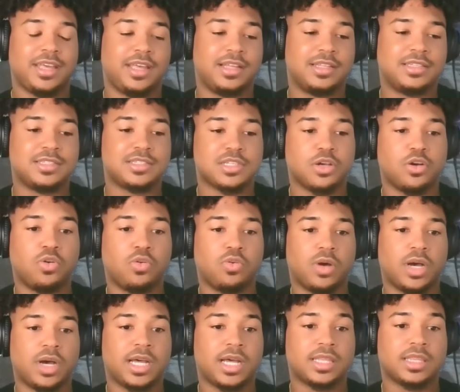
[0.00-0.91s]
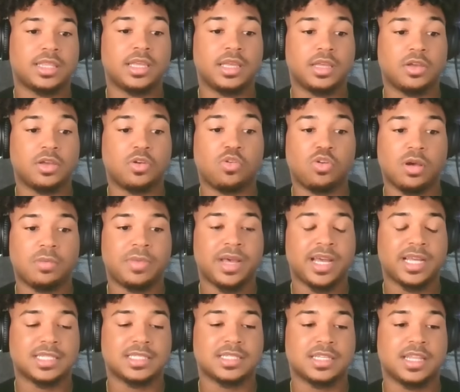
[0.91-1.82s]
And so I think going
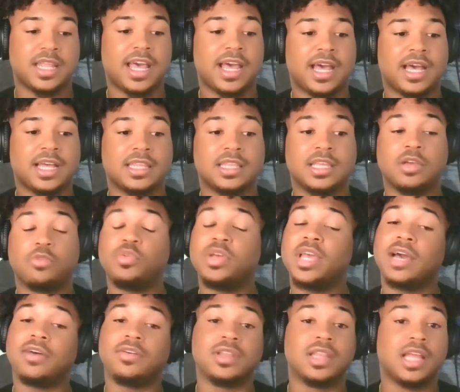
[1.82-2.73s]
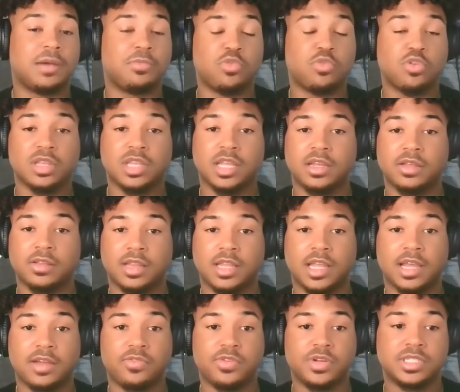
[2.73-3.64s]
back to that, I think we have a lot more le-
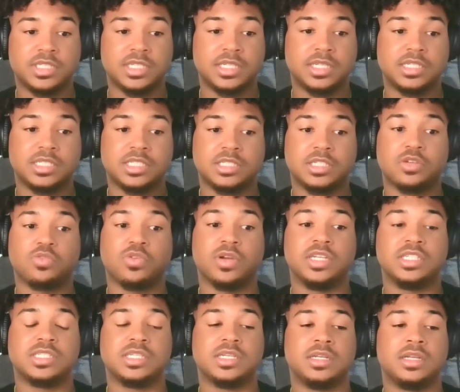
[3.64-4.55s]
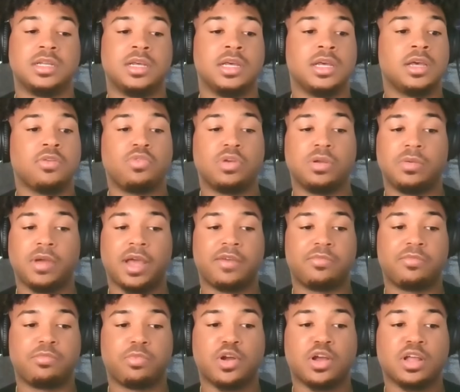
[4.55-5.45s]
leverage in this generation. We
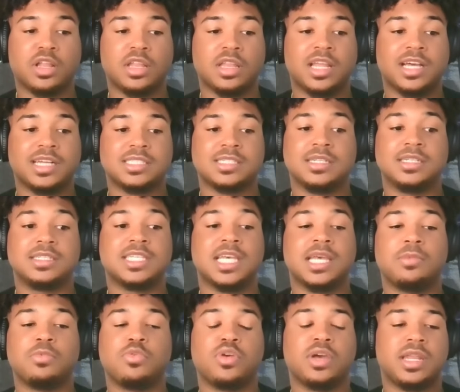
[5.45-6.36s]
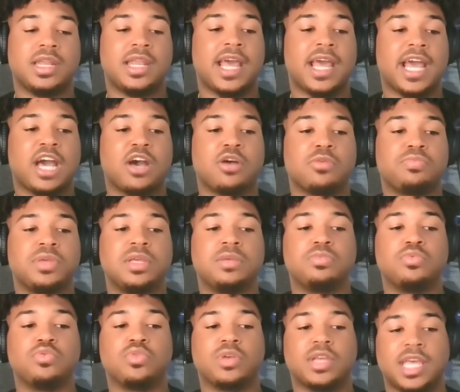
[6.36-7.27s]
have brought a lot to the table, and now
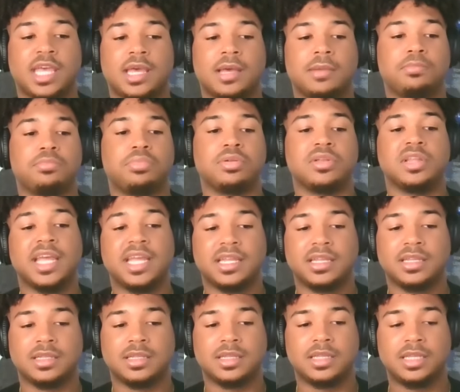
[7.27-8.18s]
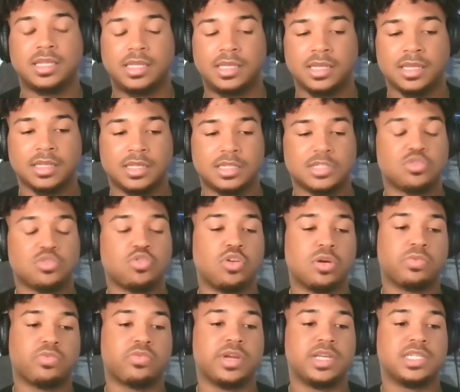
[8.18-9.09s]
people can't blatantly these
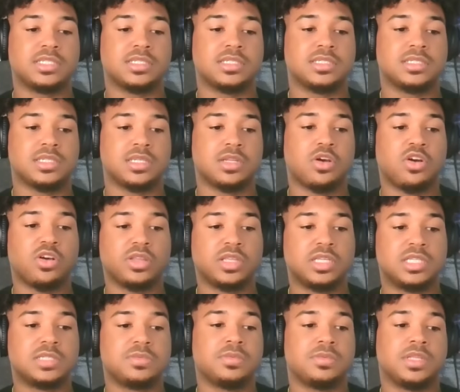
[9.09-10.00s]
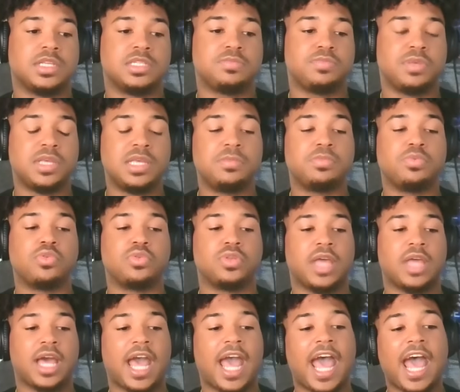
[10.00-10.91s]
corporations and all these these
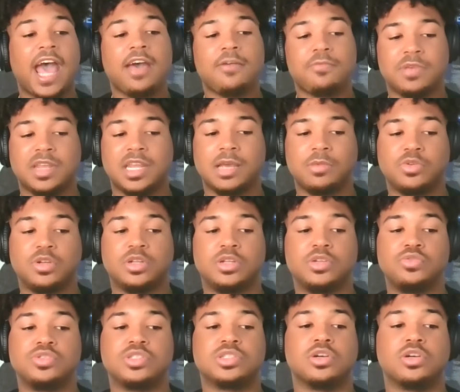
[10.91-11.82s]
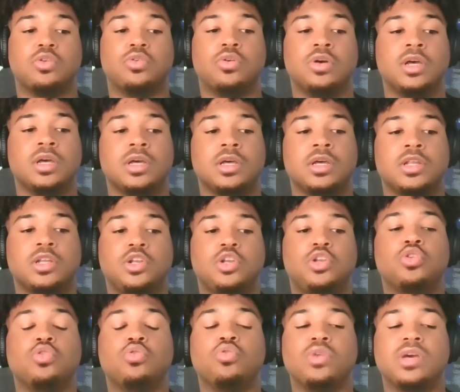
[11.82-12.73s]
people that have been able to do so
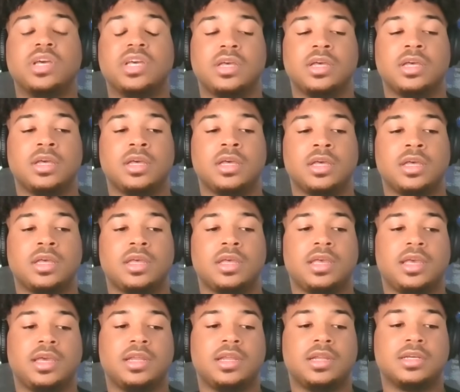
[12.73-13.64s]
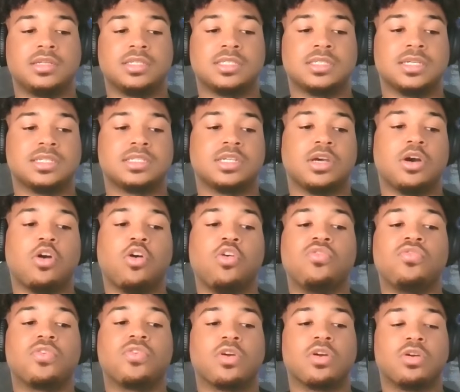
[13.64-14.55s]
do it in a such an
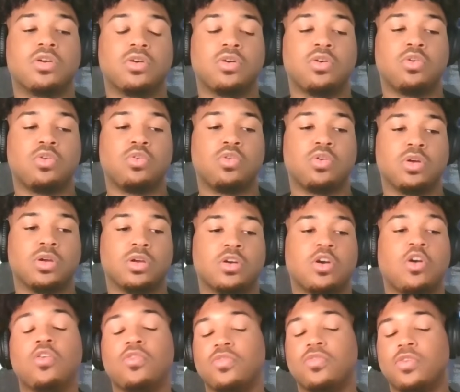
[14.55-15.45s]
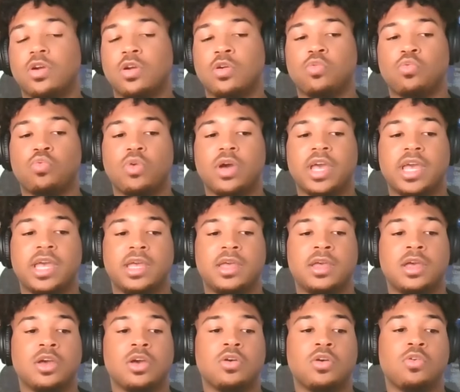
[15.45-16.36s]
overt or covert
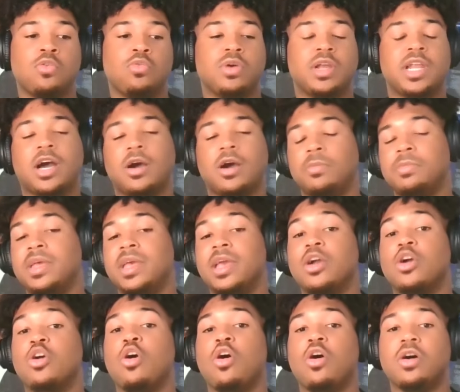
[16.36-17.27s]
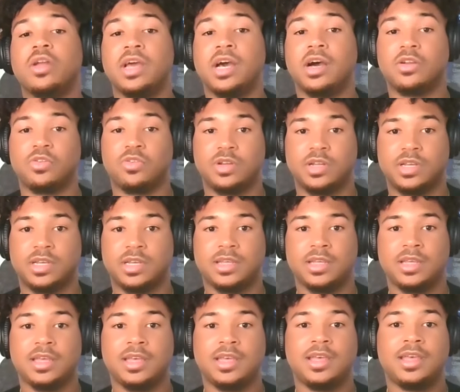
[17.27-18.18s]
way without being called out on
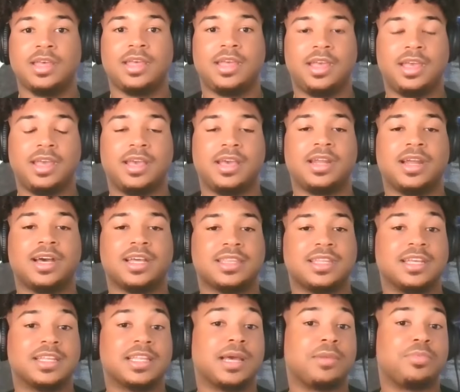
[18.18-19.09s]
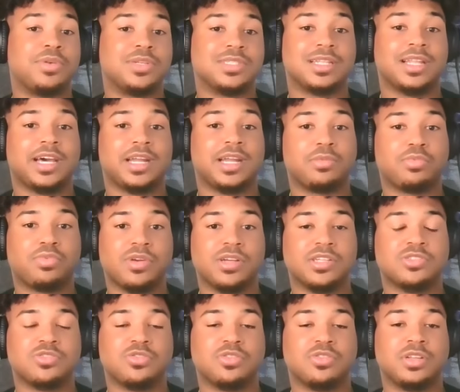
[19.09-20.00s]
it. And I think that puts a lot of
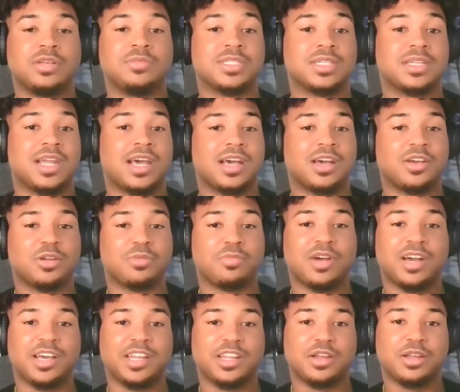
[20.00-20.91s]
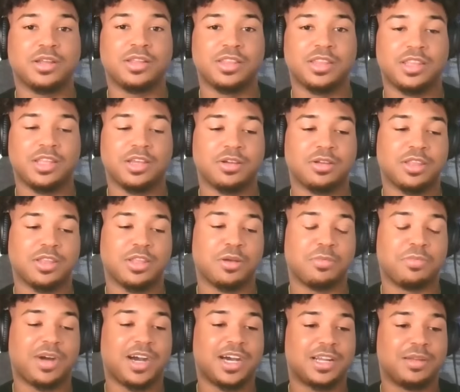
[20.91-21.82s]
pressure on them to not undermine their their,
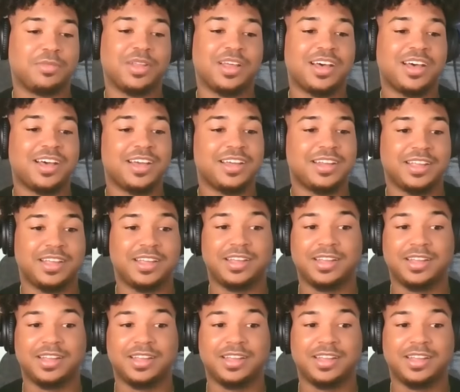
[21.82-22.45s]
their bottom line.